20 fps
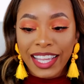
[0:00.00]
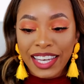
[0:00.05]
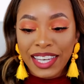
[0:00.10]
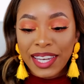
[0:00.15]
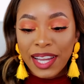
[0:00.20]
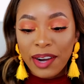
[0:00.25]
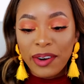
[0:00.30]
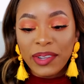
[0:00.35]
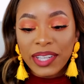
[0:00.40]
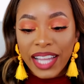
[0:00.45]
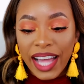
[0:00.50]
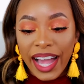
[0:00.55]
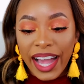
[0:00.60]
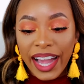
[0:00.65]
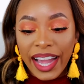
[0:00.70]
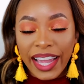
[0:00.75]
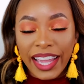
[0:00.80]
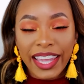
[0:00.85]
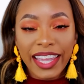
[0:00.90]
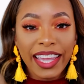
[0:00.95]
no
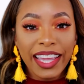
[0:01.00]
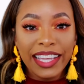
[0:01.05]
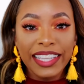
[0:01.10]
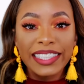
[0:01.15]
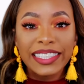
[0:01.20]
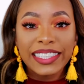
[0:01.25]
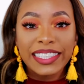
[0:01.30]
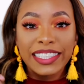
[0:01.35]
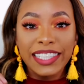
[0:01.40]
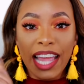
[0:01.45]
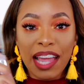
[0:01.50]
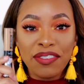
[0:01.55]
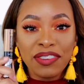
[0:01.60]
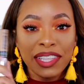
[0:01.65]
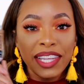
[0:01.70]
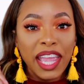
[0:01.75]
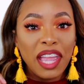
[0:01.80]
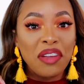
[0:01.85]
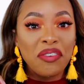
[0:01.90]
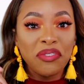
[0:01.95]
lie, is
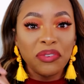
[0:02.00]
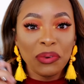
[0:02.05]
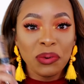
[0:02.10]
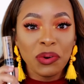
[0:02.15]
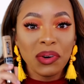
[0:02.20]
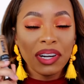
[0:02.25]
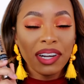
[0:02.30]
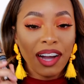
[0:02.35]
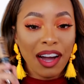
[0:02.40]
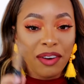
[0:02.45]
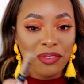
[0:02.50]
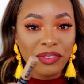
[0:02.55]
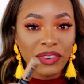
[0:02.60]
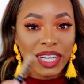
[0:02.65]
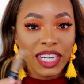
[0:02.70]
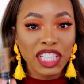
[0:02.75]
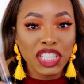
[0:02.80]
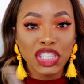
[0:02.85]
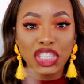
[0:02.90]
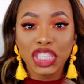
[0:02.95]
definitely a full
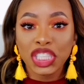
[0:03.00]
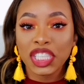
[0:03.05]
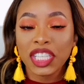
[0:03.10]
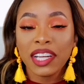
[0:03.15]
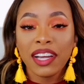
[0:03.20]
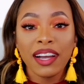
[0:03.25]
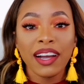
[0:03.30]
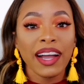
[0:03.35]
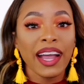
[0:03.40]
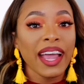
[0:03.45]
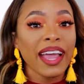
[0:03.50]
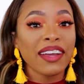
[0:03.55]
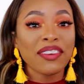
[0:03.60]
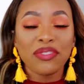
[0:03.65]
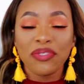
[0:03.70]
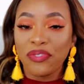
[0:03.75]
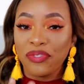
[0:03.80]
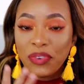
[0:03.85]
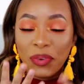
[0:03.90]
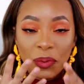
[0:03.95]
coverage,
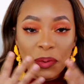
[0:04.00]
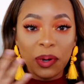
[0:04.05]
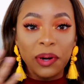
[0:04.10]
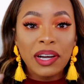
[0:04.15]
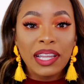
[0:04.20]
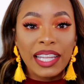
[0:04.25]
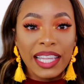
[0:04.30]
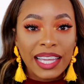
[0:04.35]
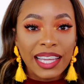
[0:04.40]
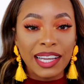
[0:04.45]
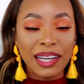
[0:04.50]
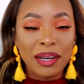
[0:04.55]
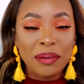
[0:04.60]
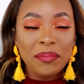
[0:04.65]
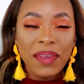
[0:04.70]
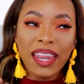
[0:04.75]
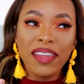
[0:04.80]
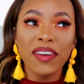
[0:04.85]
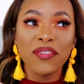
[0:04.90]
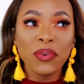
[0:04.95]
full
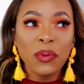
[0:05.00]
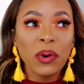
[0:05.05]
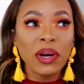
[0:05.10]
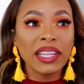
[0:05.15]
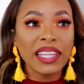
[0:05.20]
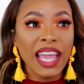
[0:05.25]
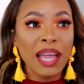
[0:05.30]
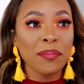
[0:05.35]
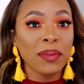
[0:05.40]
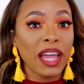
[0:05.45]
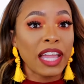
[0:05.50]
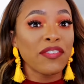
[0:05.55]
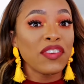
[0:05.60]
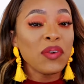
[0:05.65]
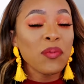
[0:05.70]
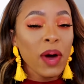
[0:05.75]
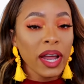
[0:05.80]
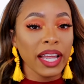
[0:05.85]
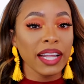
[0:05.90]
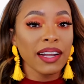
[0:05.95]
glam. Not even full glam, but like if
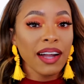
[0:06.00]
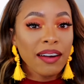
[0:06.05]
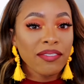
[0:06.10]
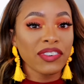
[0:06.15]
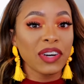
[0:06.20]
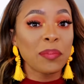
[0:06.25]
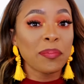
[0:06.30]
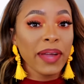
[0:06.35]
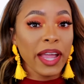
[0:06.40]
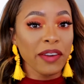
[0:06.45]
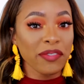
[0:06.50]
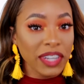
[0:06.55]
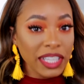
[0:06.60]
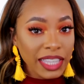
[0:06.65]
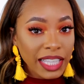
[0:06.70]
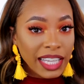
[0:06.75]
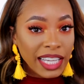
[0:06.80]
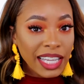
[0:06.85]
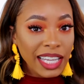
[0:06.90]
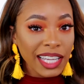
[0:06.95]
you want to cover up
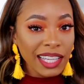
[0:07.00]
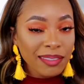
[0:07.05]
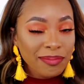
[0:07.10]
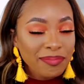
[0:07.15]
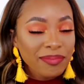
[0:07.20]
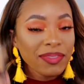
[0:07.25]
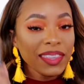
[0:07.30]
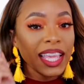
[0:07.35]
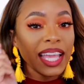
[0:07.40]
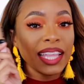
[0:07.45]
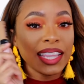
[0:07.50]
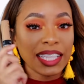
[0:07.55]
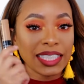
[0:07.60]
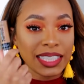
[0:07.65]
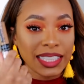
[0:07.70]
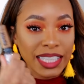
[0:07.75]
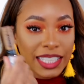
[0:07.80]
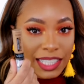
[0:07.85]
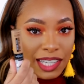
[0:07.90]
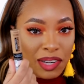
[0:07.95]
everything,
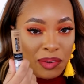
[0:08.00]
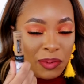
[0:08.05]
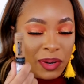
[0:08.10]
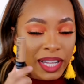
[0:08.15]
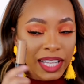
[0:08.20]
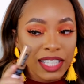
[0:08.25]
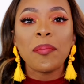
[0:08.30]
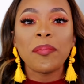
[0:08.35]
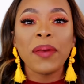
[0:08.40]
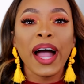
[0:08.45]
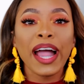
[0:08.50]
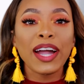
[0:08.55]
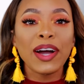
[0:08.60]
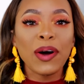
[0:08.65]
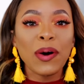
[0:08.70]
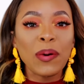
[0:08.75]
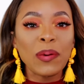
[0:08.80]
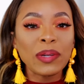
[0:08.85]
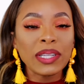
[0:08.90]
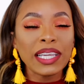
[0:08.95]
this is a good one. My
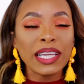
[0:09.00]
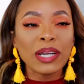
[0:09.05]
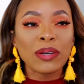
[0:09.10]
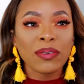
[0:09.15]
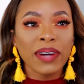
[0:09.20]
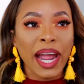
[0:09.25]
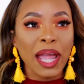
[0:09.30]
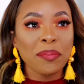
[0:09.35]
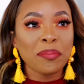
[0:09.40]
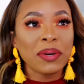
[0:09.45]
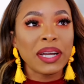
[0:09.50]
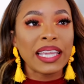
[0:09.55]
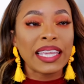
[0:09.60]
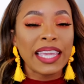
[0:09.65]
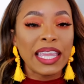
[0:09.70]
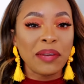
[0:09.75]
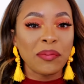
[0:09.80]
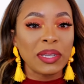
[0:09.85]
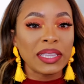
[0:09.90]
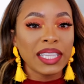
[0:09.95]
only gripe
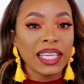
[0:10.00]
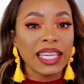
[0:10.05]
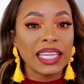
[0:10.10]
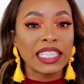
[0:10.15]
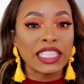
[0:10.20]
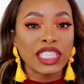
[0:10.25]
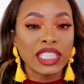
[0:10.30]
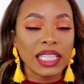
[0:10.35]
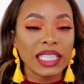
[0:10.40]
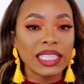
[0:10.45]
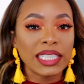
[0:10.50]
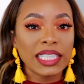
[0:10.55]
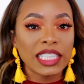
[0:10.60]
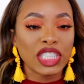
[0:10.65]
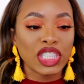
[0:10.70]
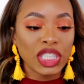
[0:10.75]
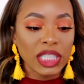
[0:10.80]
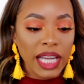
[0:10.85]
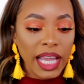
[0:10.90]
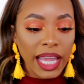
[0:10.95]
again with it is just the
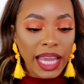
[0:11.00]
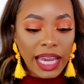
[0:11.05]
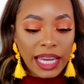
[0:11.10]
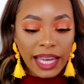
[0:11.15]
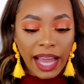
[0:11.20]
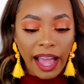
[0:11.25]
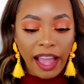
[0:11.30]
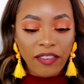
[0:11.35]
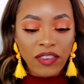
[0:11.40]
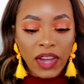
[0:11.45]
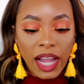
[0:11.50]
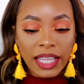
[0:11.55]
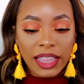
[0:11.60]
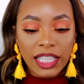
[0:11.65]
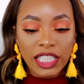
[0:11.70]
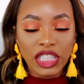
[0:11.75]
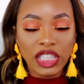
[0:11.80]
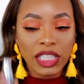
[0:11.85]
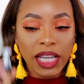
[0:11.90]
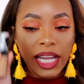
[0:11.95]
shade. I feel
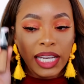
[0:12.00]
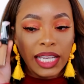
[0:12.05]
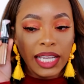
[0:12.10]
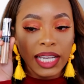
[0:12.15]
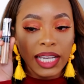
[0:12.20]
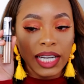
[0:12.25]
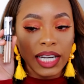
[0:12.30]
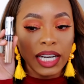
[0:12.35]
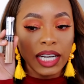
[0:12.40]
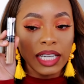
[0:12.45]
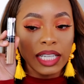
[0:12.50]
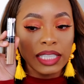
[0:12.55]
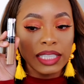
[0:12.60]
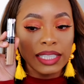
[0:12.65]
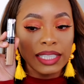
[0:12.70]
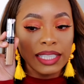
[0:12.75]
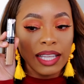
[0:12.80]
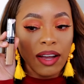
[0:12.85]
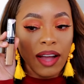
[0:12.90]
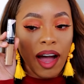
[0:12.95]
like this shade here,
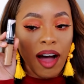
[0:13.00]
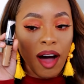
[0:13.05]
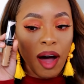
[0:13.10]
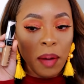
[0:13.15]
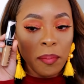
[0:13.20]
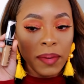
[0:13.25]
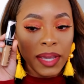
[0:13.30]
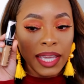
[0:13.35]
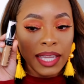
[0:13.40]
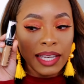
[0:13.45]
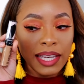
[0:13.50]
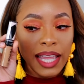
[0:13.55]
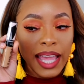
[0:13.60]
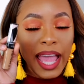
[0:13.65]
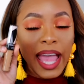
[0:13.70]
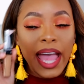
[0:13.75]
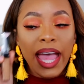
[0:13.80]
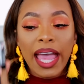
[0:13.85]
Almond,